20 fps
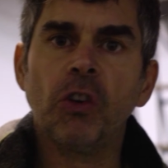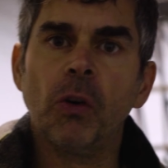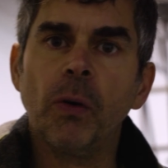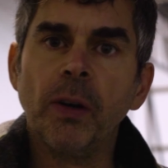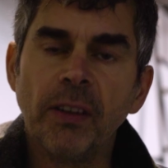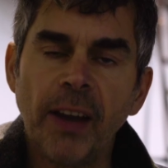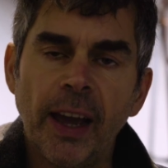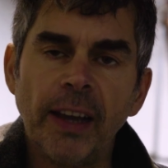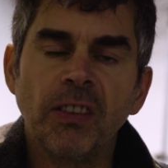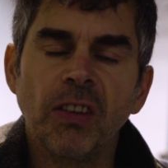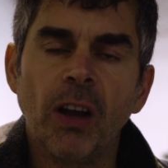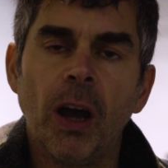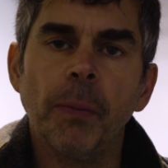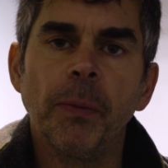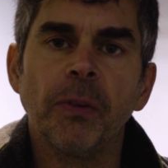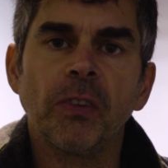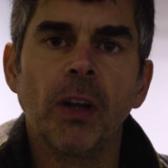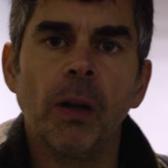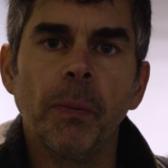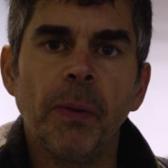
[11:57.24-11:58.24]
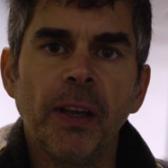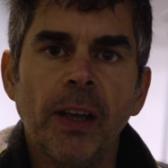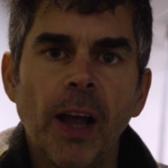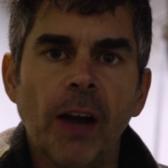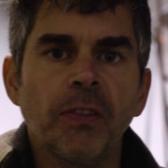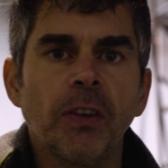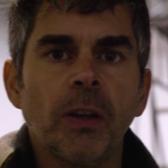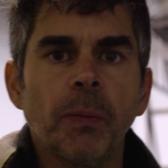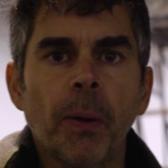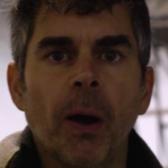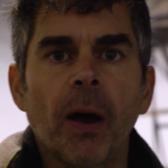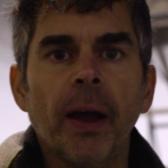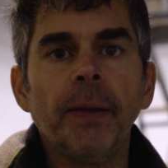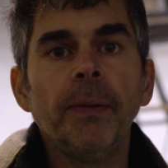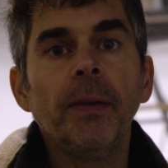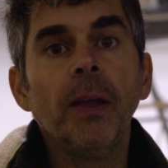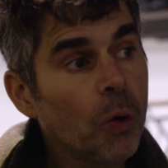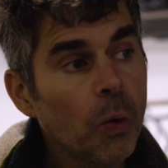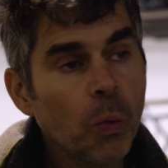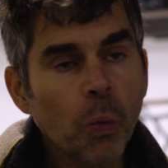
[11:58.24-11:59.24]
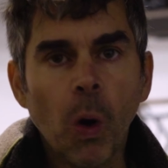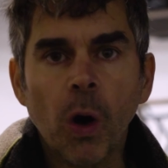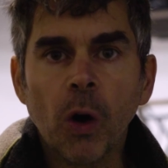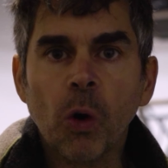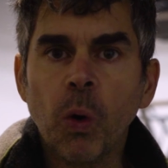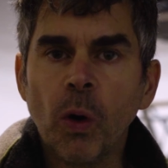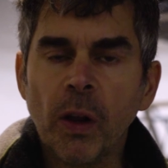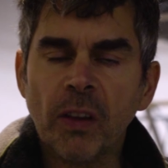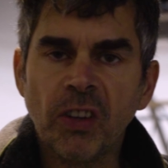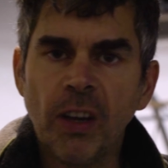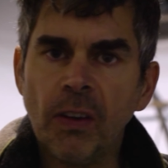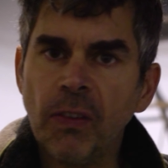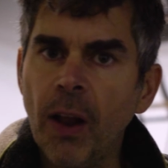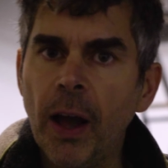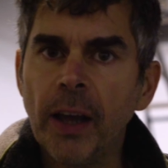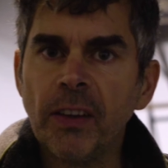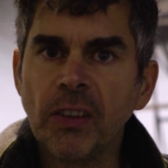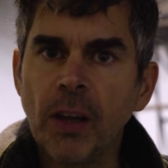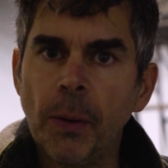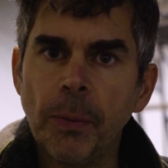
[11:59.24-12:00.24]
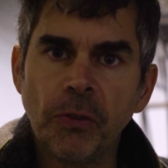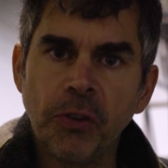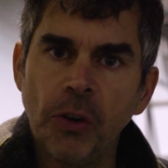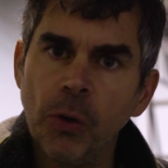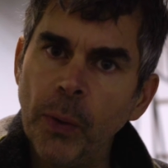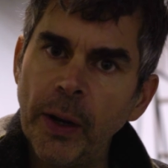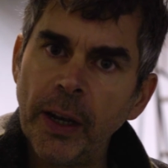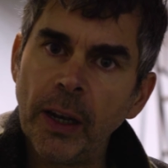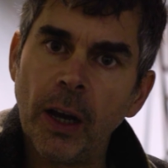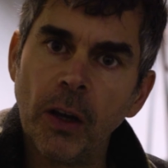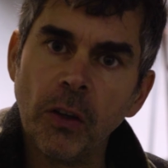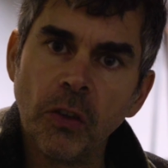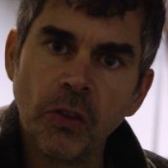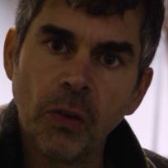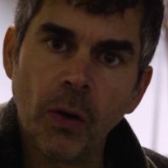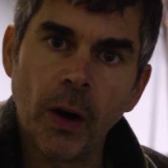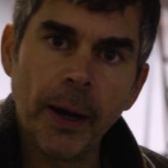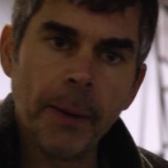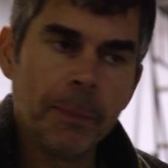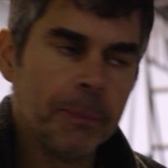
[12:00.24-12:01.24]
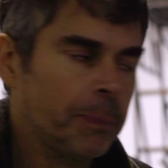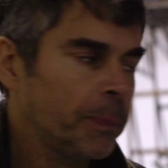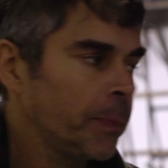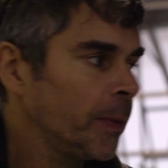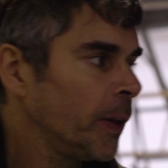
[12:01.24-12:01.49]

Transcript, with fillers: during daytime, it's going to be governed by what quality of light's coming through the windows, right?